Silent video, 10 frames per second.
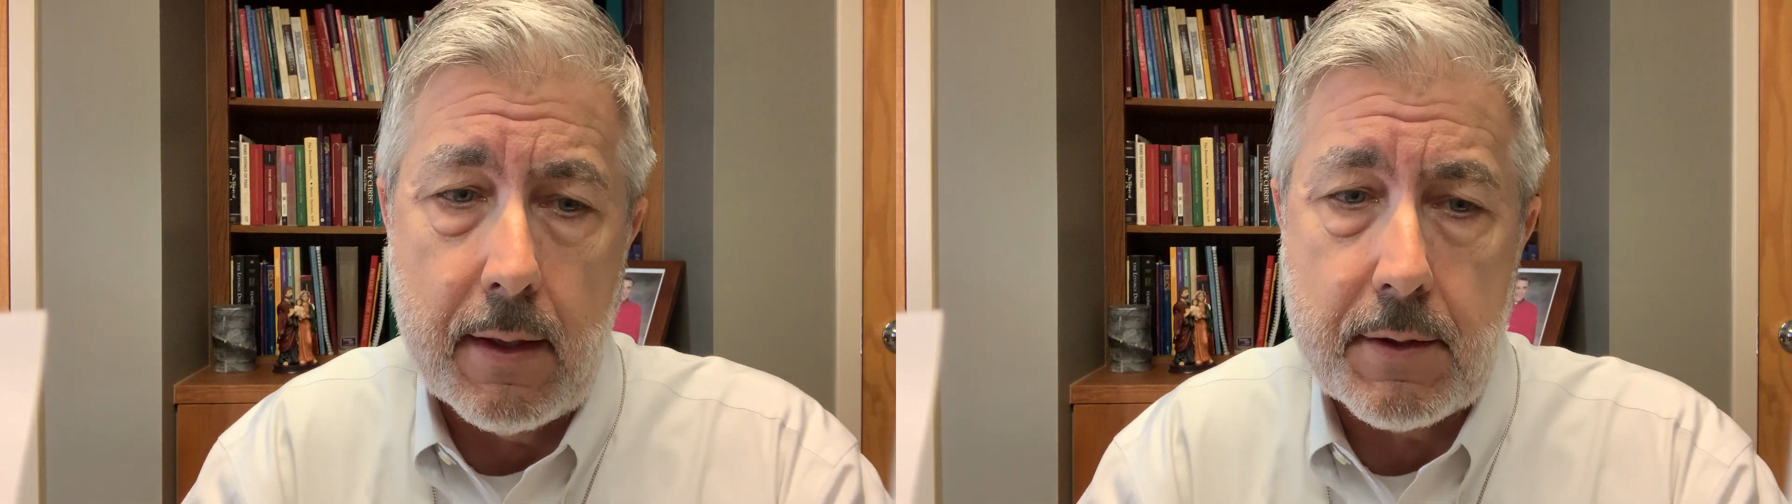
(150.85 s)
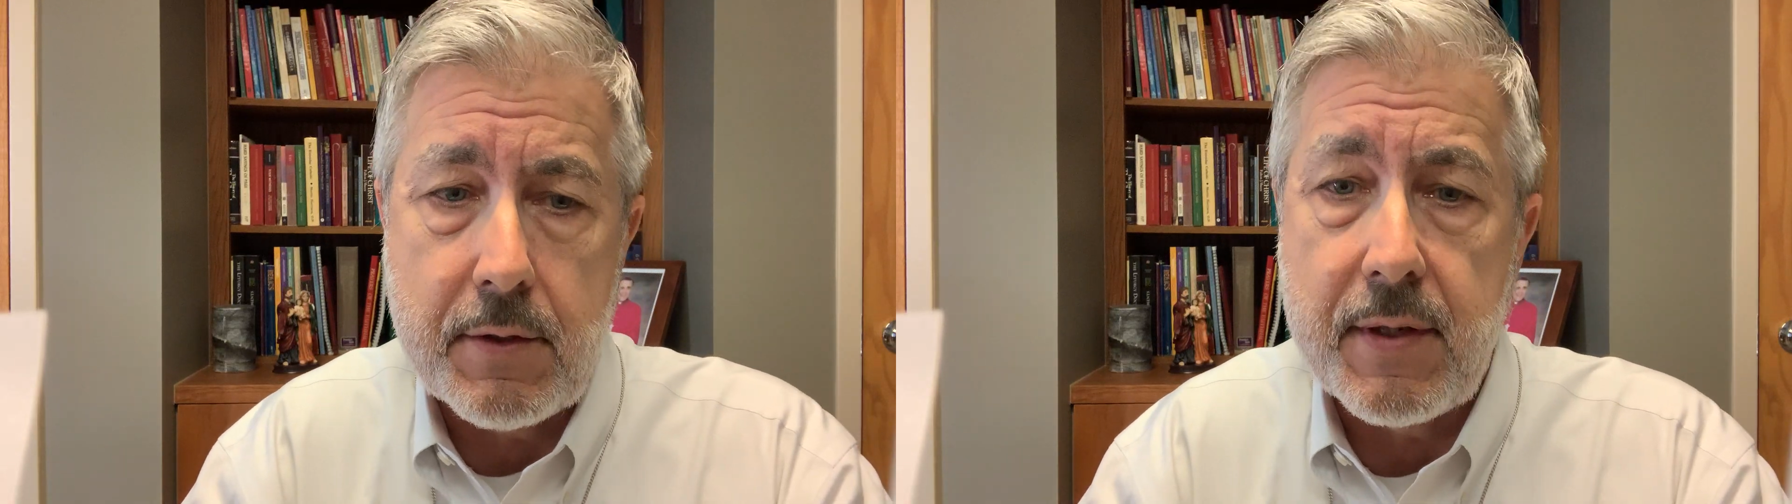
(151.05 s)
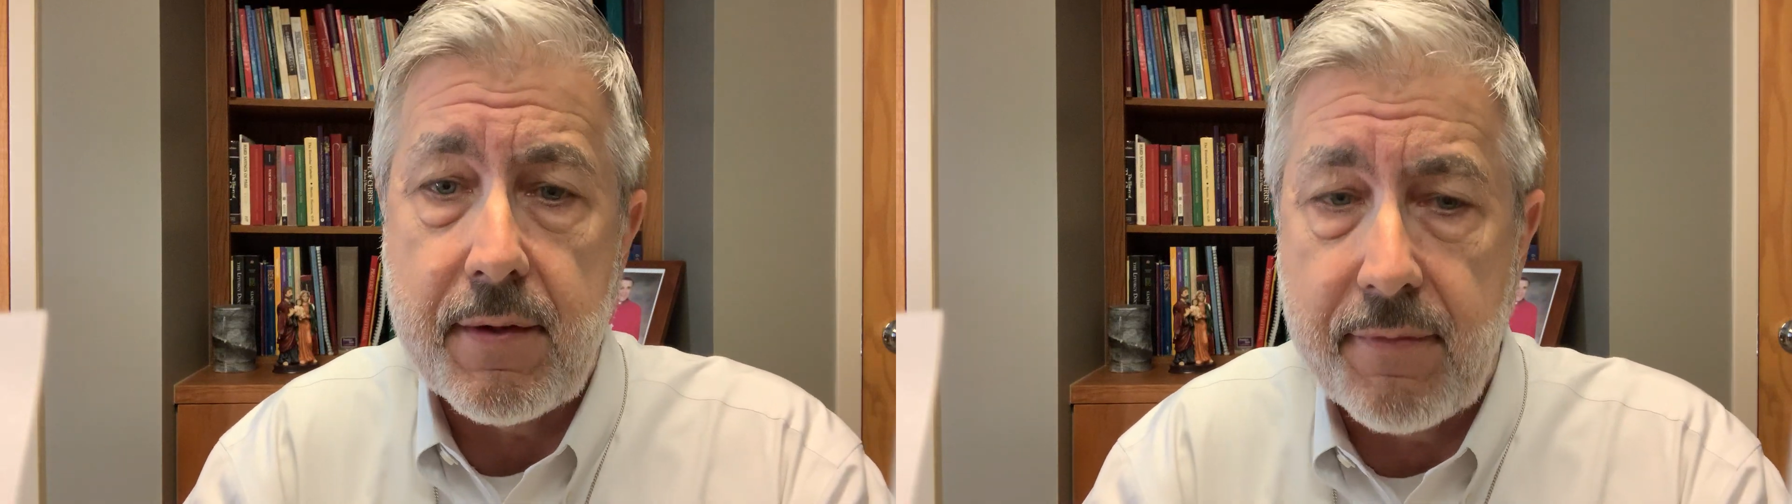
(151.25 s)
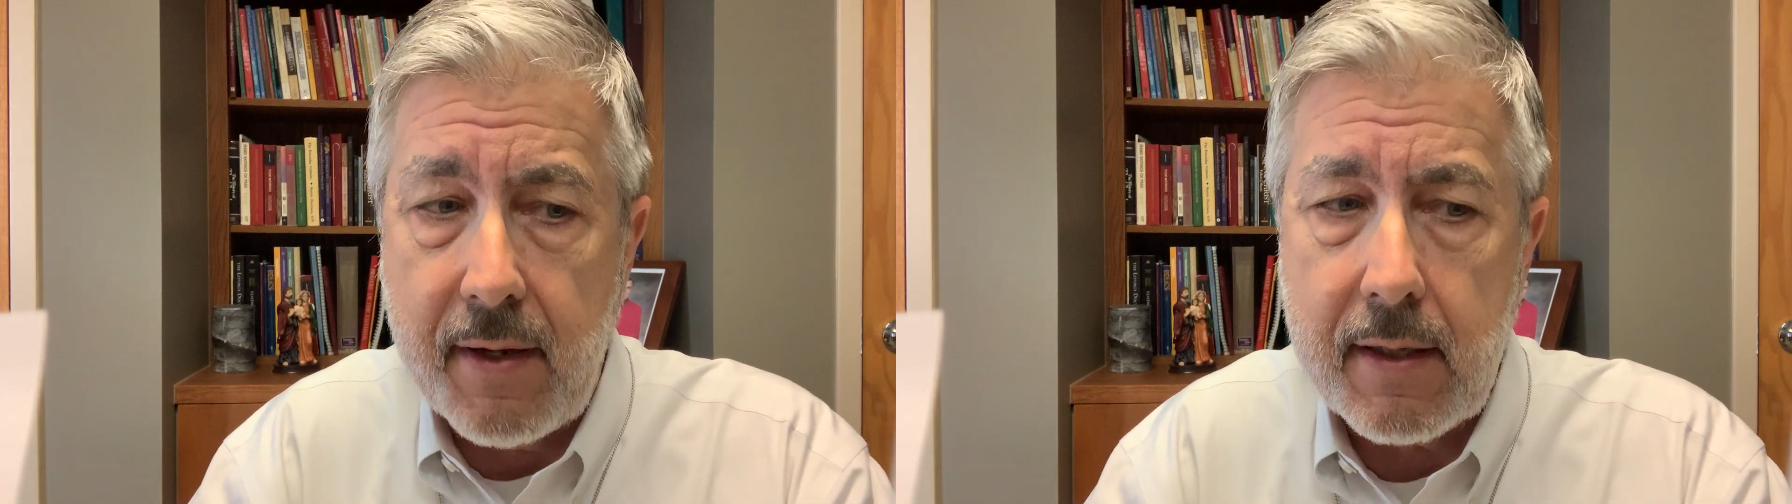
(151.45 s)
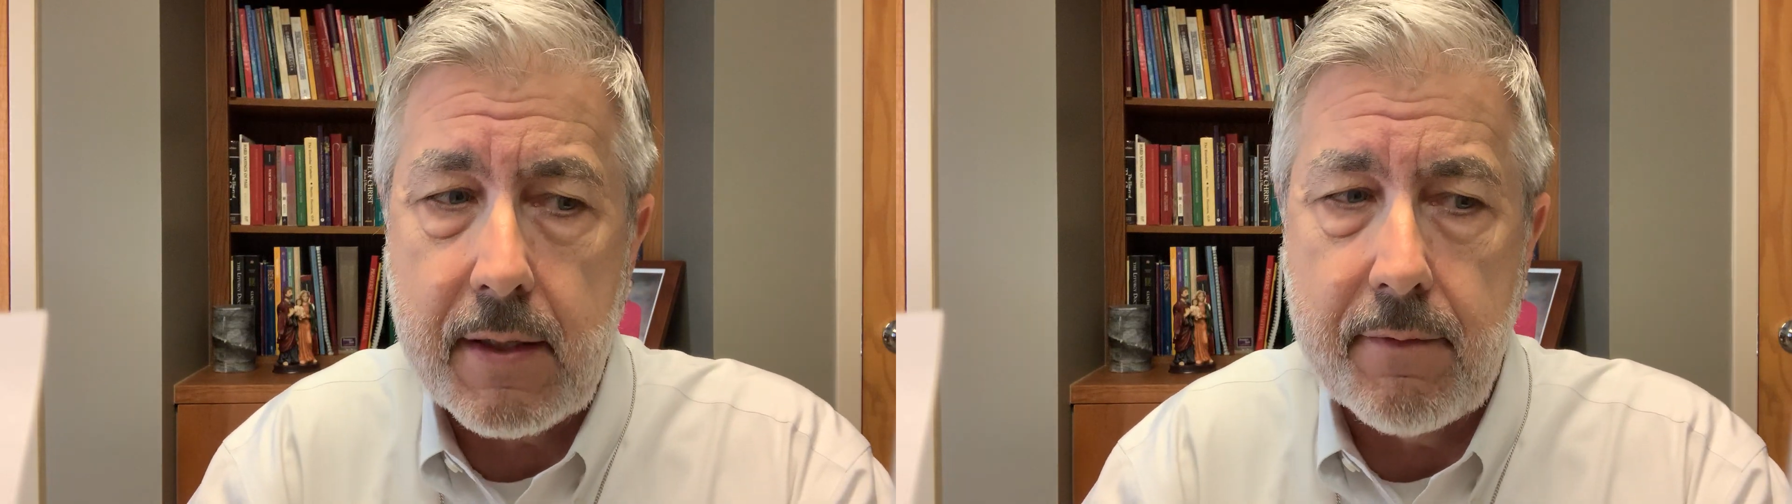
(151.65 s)
to the
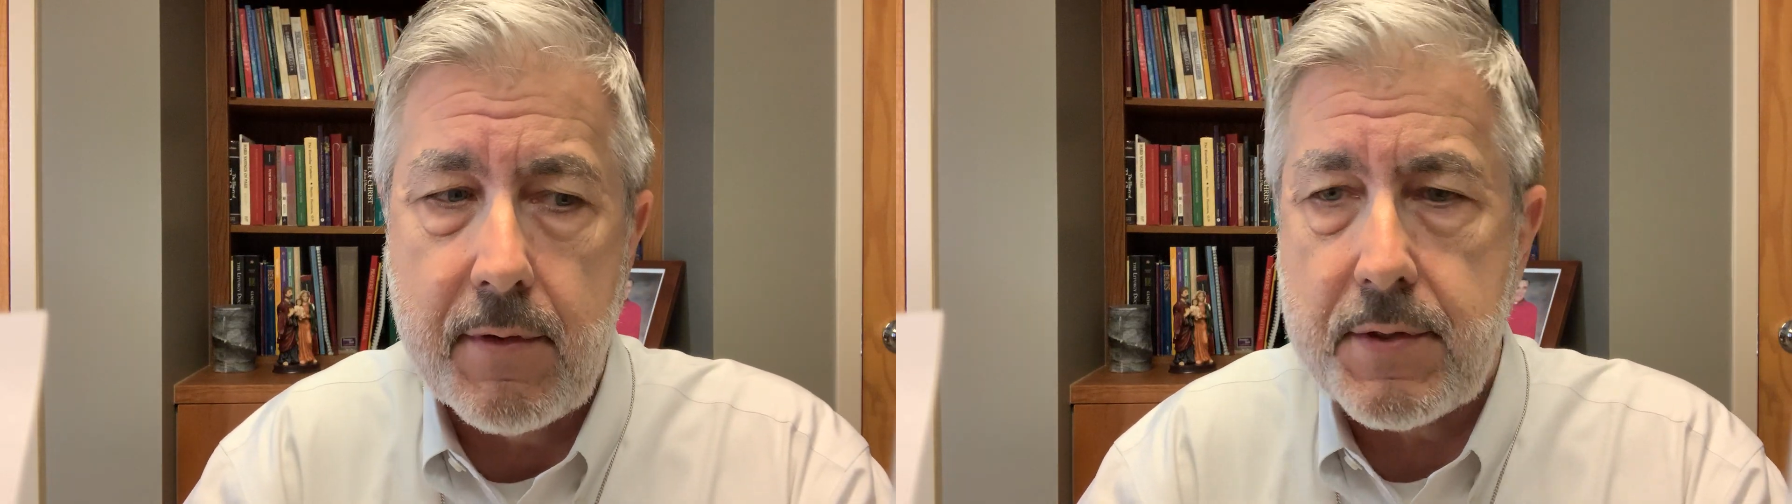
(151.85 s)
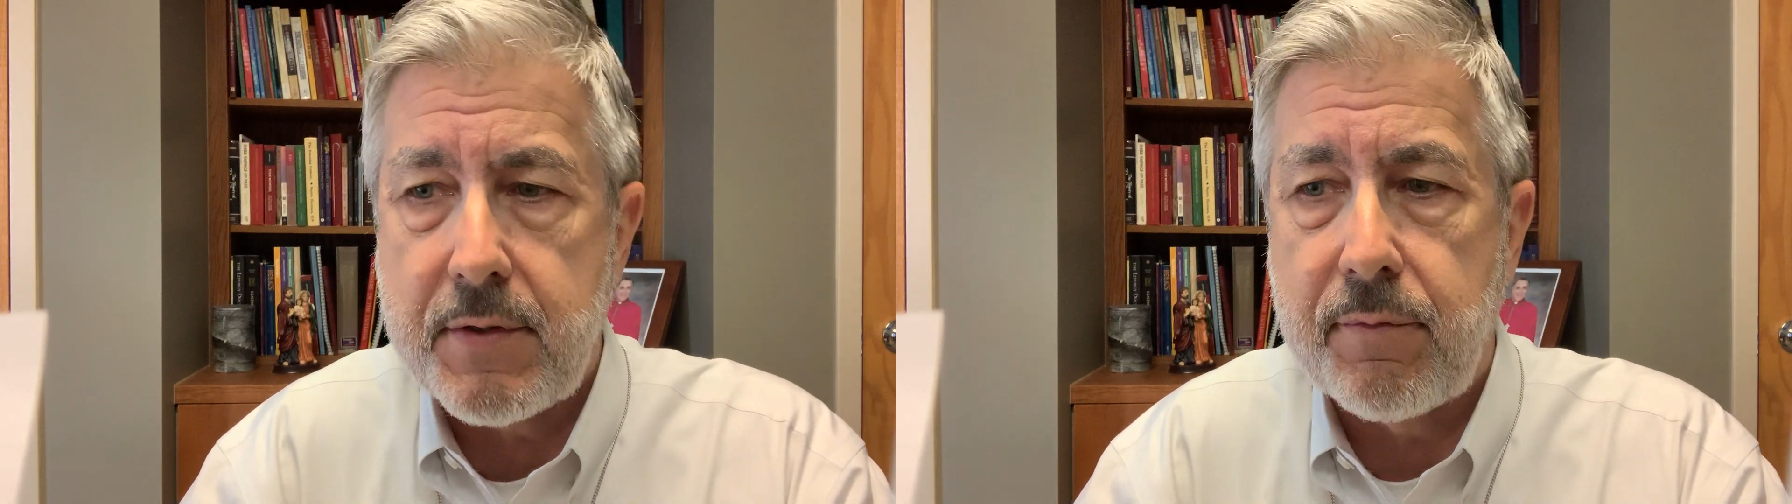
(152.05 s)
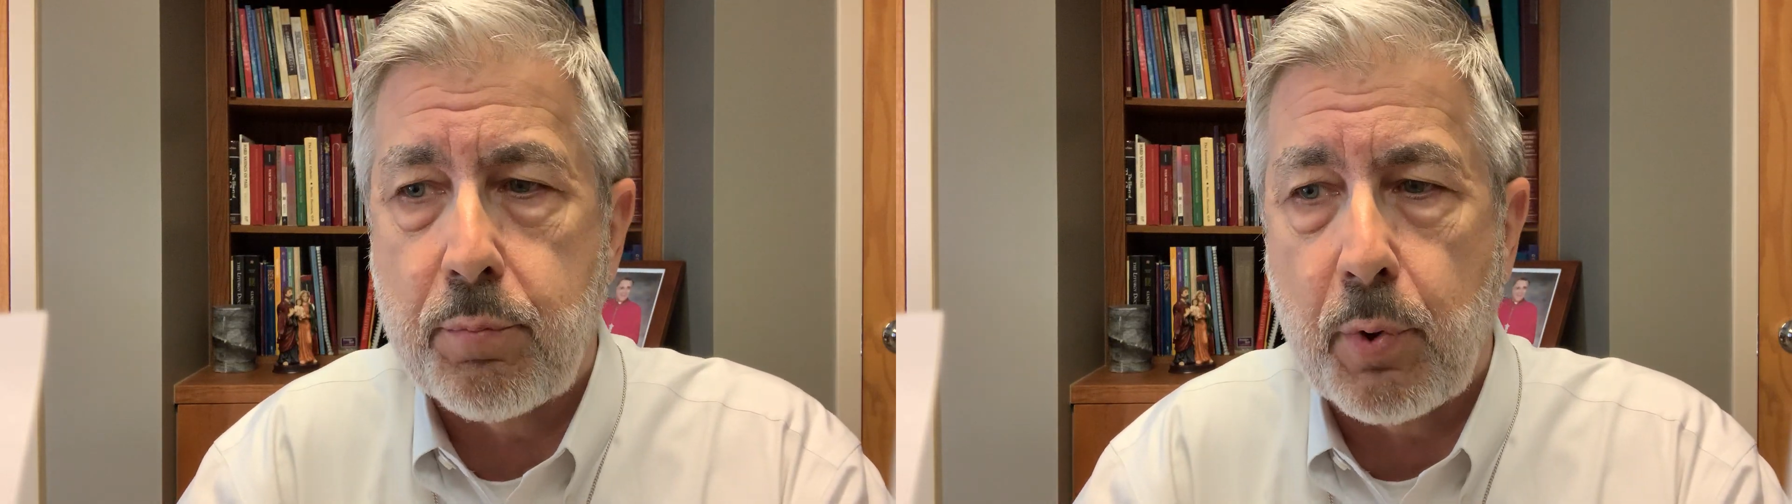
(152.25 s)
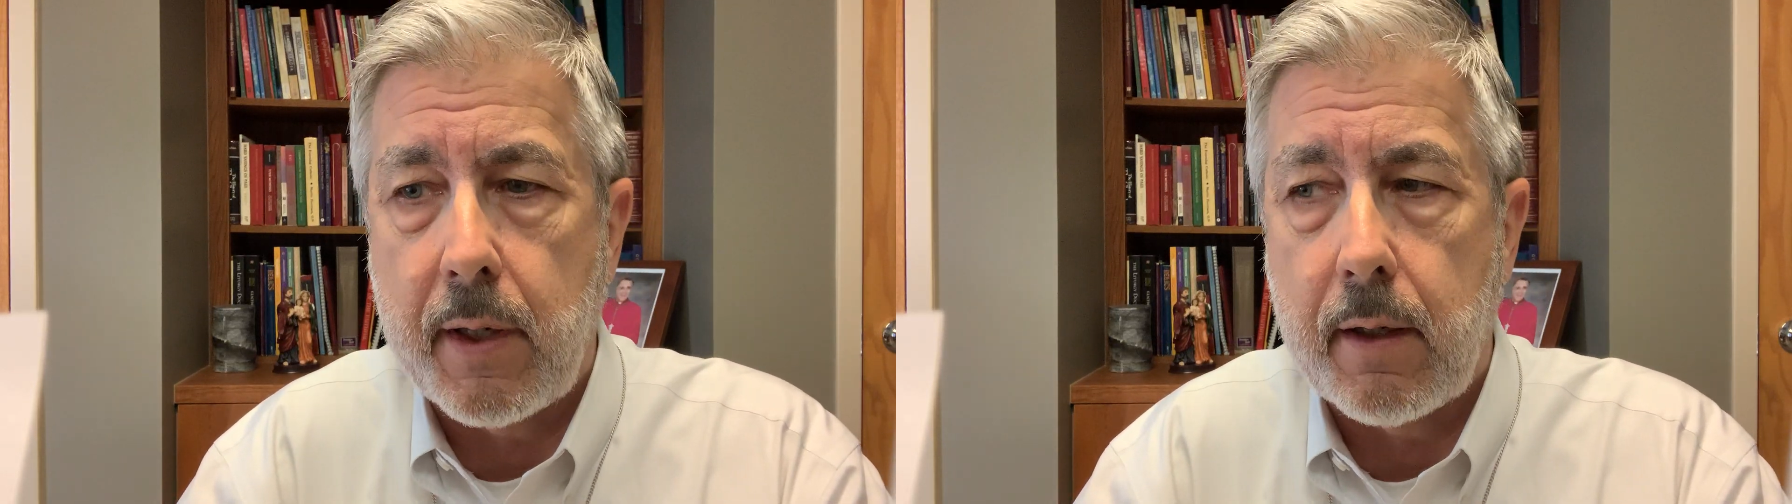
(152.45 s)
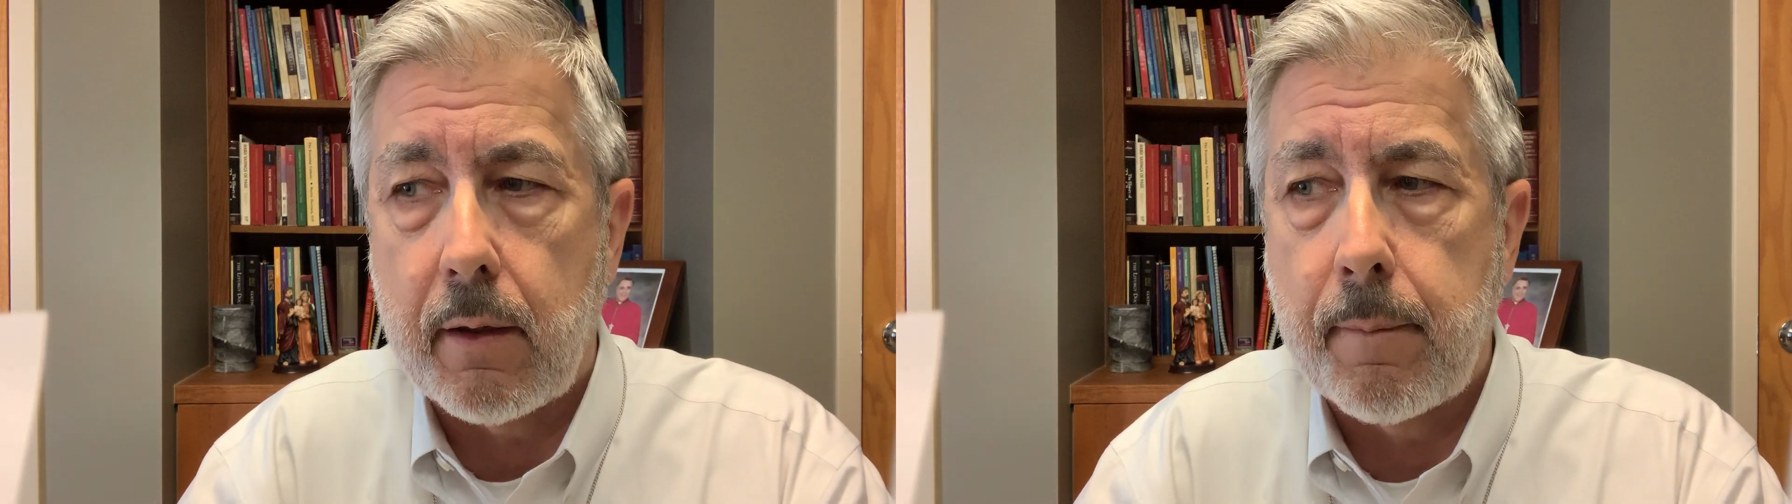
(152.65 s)
effectiveness of
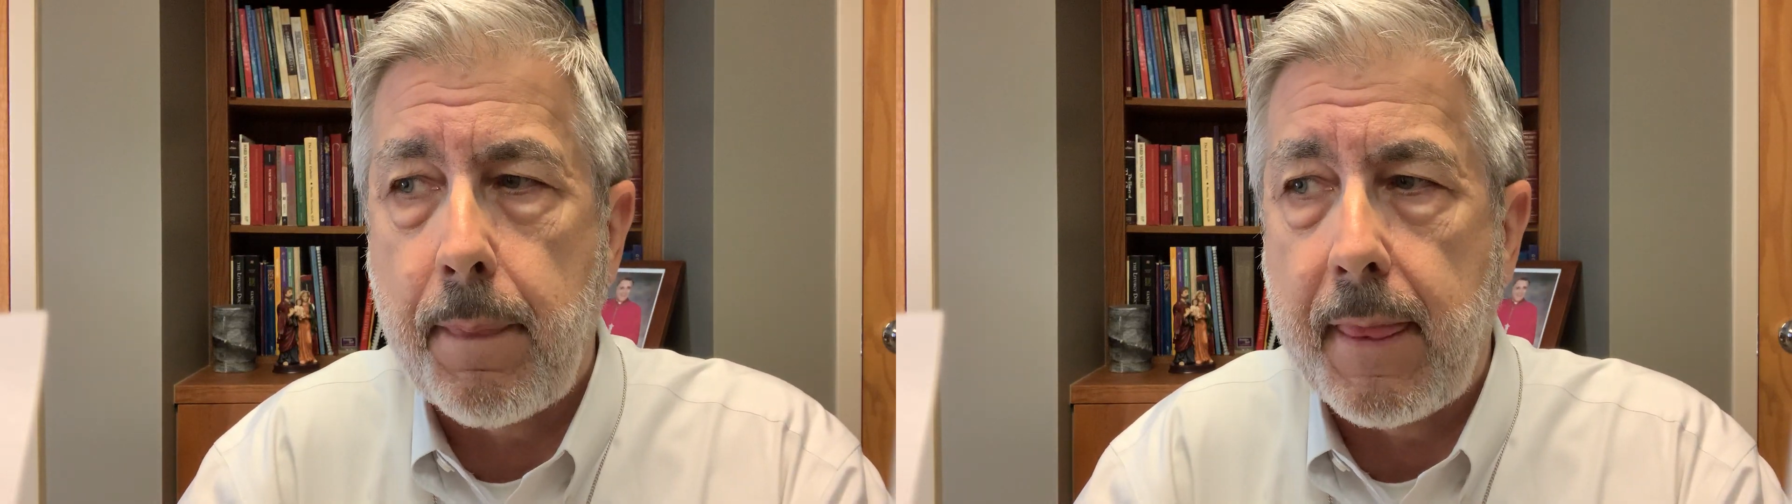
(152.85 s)
prayer